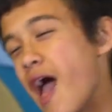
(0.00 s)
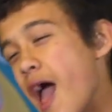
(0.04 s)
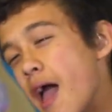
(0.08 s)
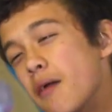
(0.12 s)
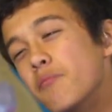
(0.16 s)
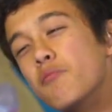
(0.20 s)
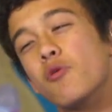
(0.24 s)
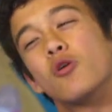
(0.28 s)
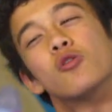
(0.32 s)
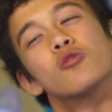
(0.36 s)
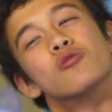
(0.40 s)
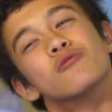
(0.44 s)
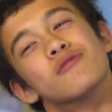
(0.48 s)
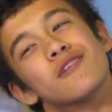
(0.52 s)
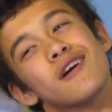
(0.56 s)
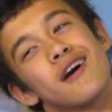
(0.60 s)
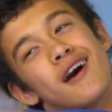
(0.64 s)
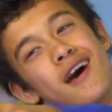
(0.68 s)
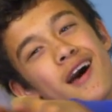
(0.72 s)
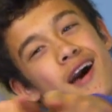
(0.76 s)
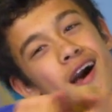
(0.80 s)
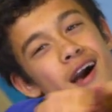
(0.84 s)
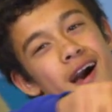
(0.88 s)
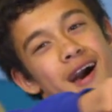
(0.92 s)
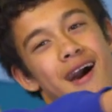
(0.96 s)
and
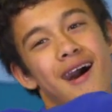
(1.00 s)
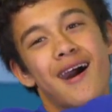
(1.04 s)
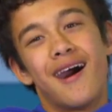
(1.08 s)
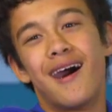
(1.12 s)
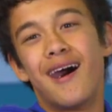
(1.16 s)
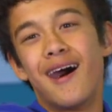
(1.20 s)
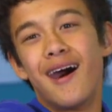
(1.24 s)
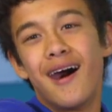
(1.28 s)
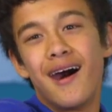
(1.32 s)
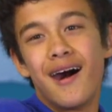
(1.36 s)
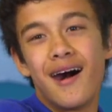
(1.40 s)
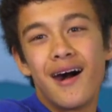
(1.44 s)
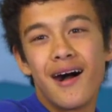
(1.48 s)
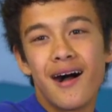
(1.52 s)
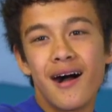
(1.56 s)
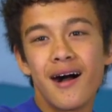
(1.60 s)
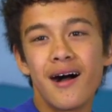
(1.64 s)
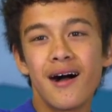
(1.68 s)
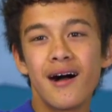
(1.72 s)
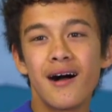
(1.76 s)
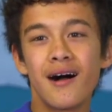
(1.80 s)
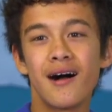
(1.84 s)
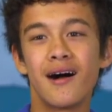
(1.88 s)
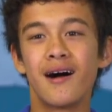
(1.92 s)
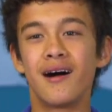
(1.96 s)
also going around that
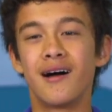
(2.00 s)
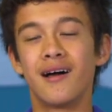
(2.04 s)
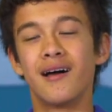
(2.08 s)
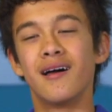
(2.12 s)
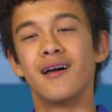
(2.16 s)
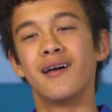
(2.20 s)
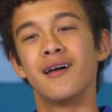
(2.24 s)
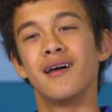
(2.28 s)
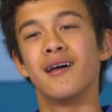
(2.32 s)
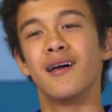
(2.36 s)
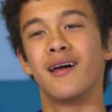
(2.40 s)
circle as if it's